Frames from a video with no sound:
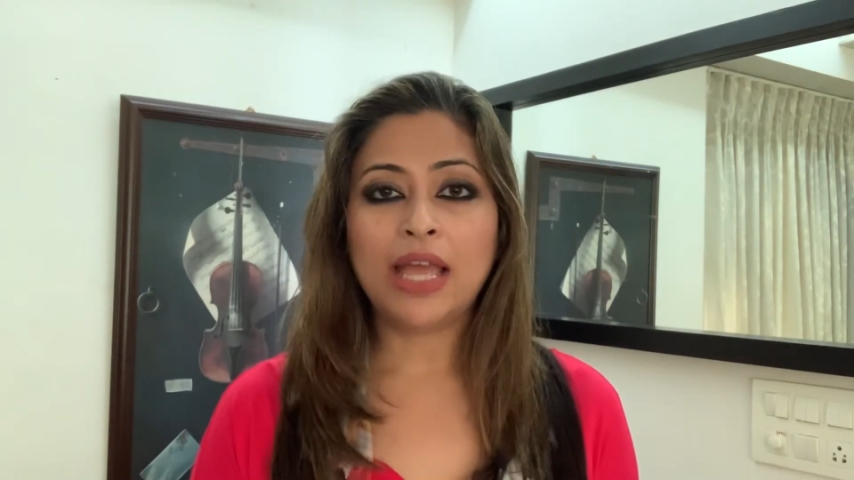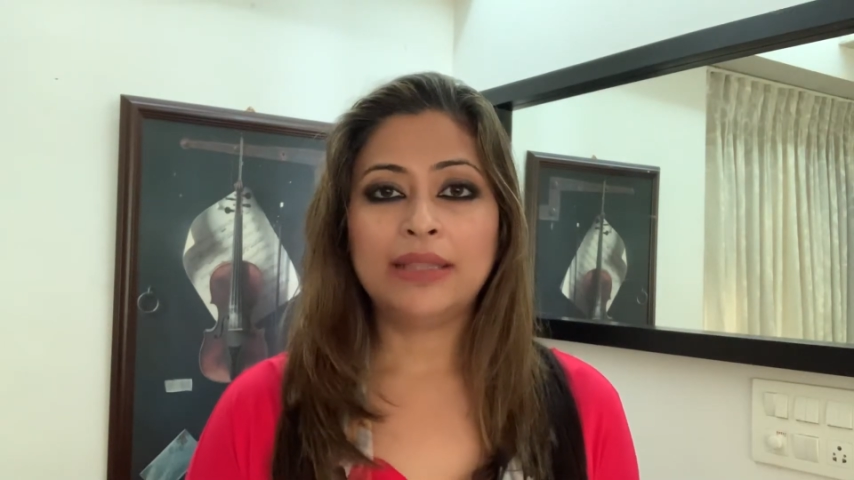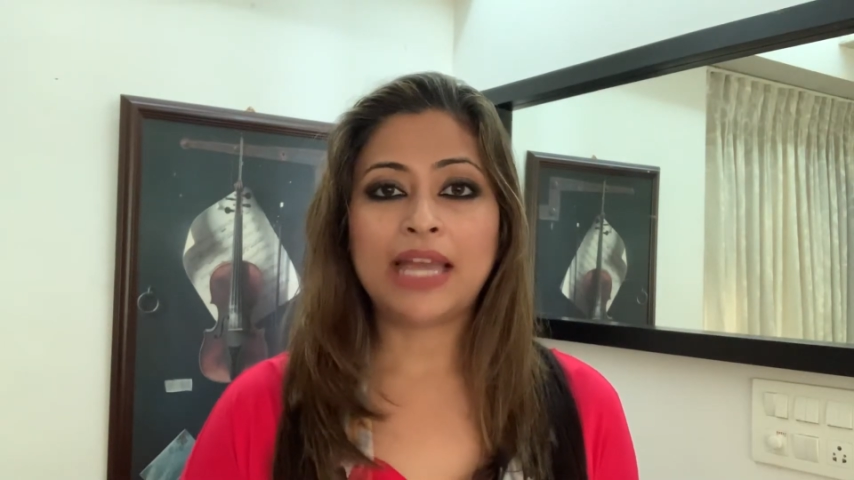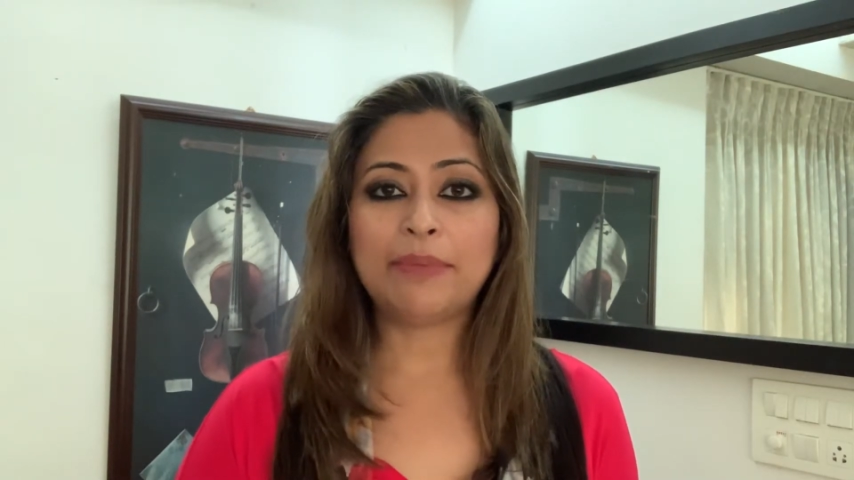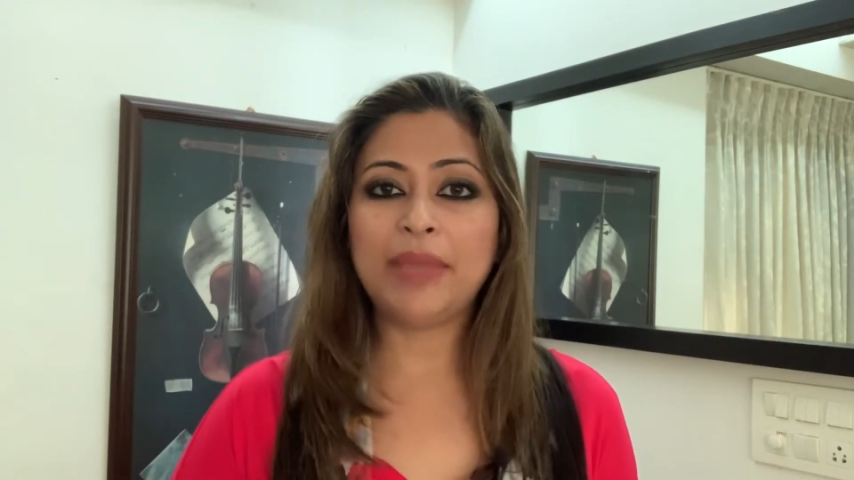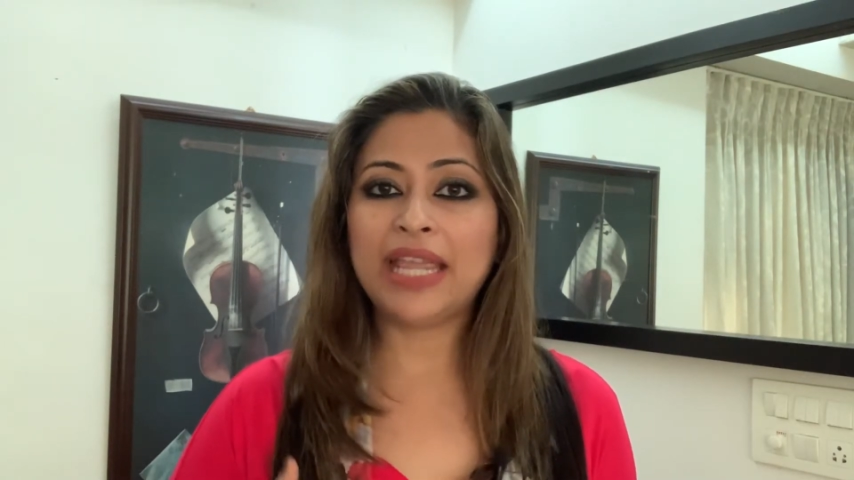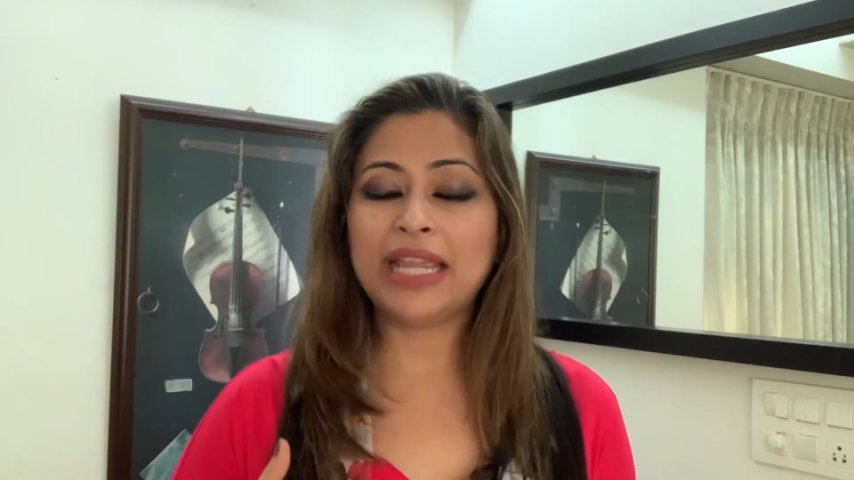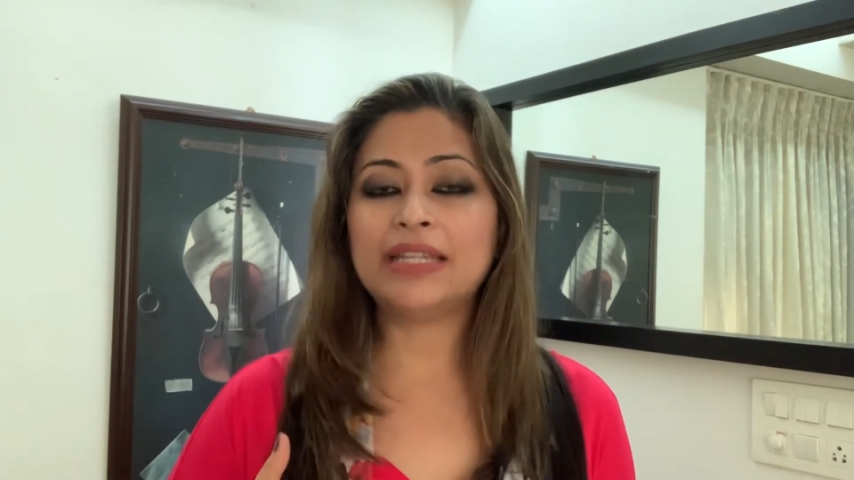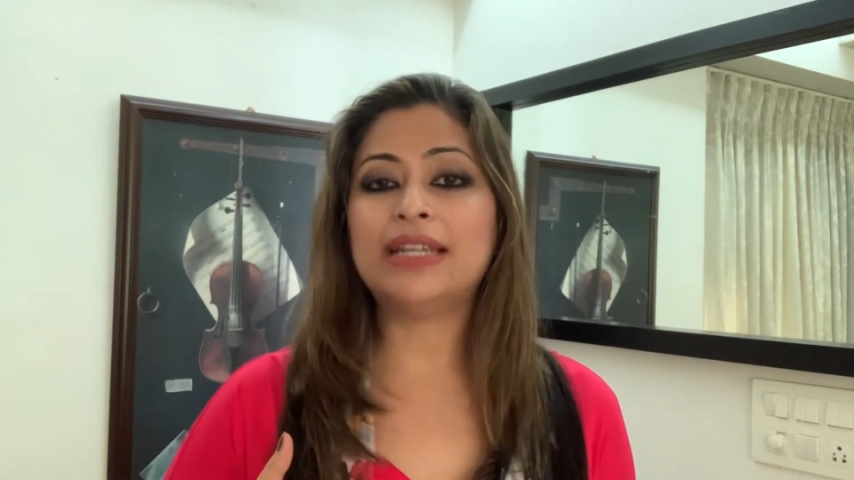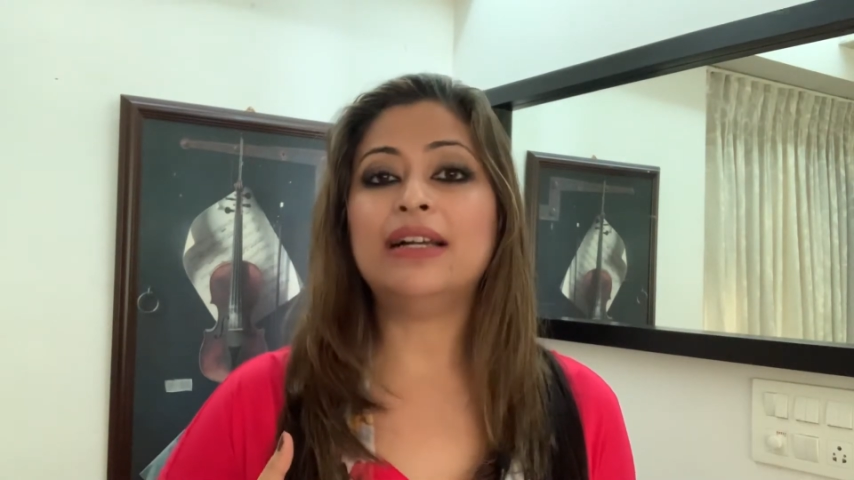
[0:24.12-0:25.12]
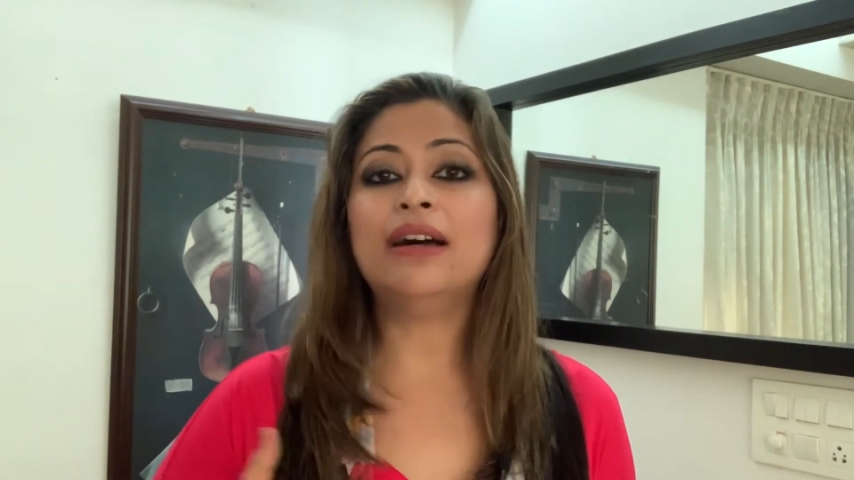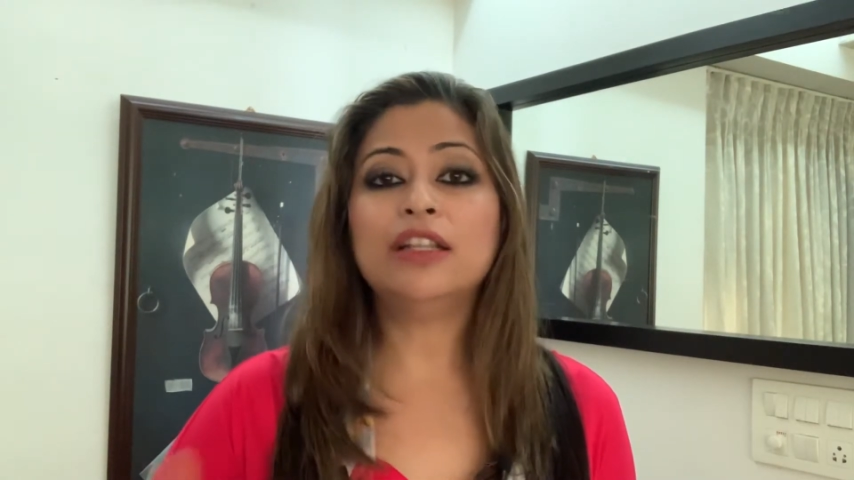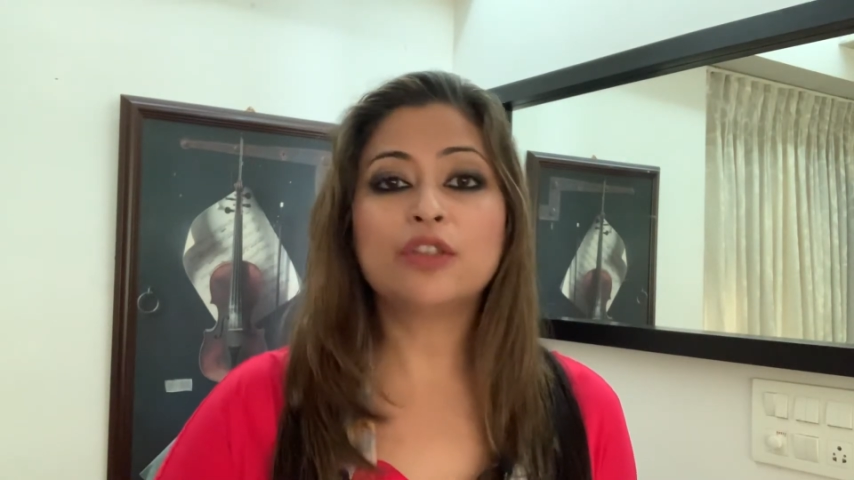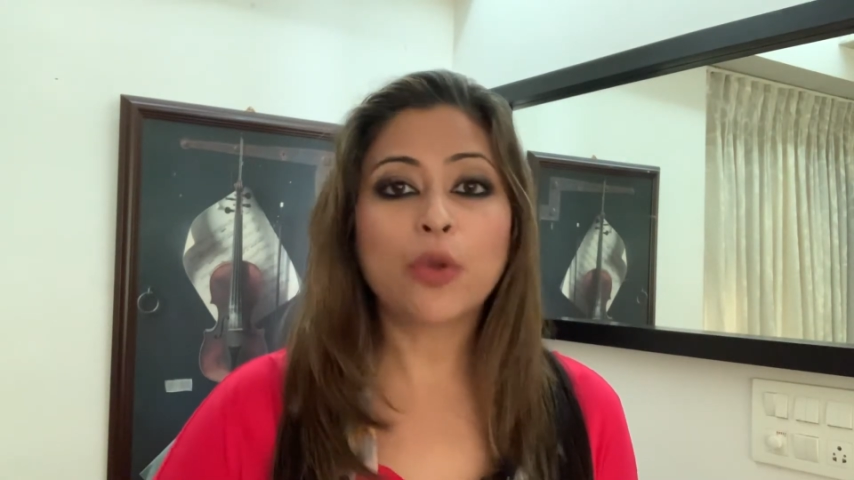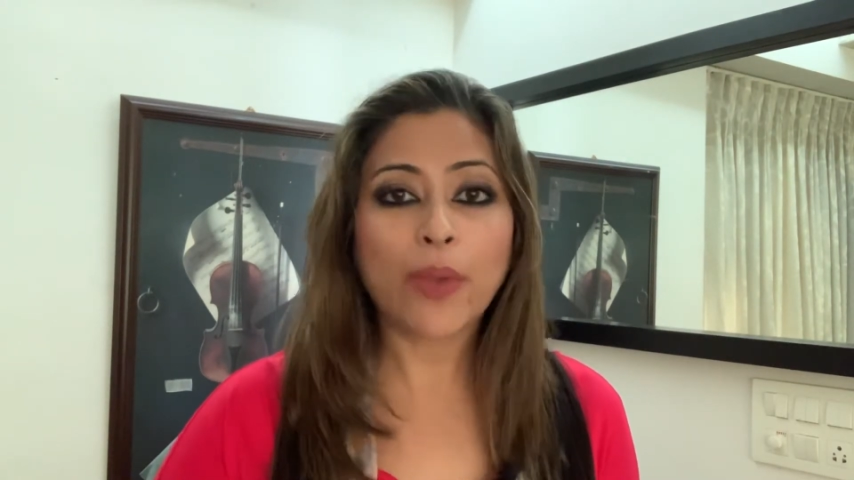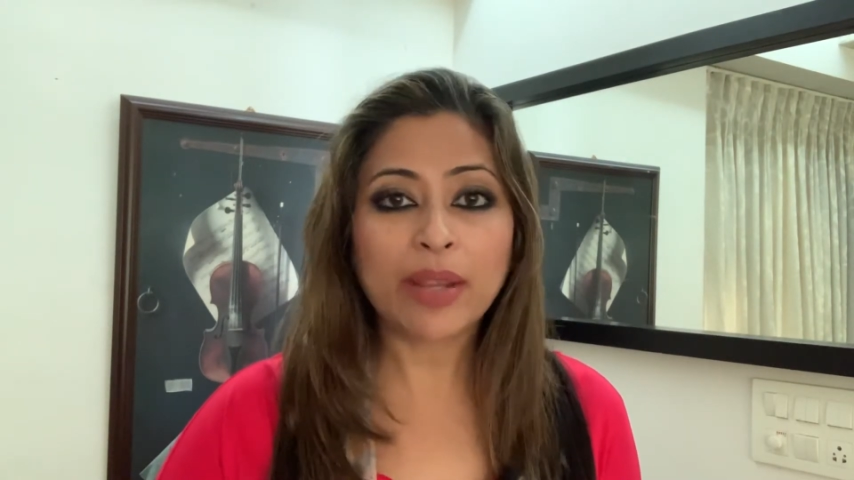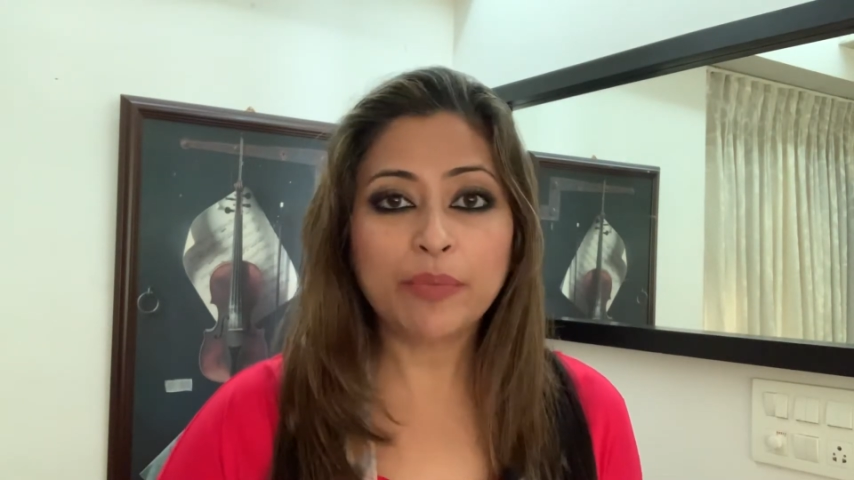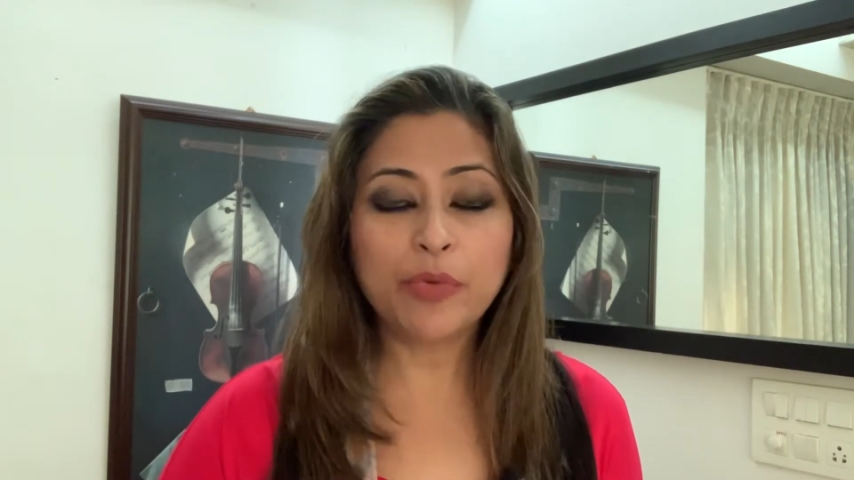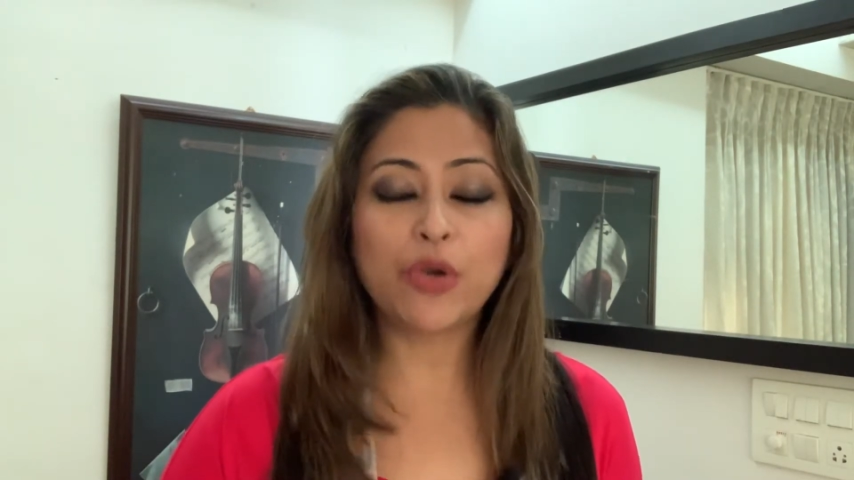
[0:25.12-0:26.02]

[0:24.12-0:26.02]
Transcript: that make it an earthquake